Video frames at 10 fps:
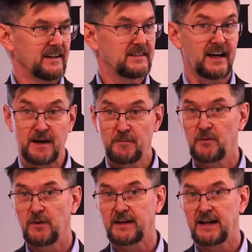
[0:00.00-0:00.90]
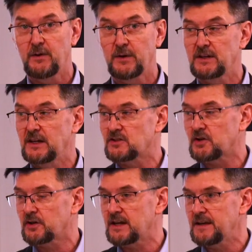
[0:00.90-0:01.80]
time right now in
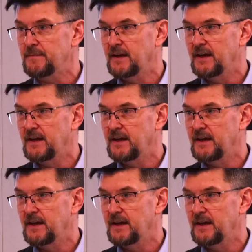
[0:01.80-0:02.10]
Turkey.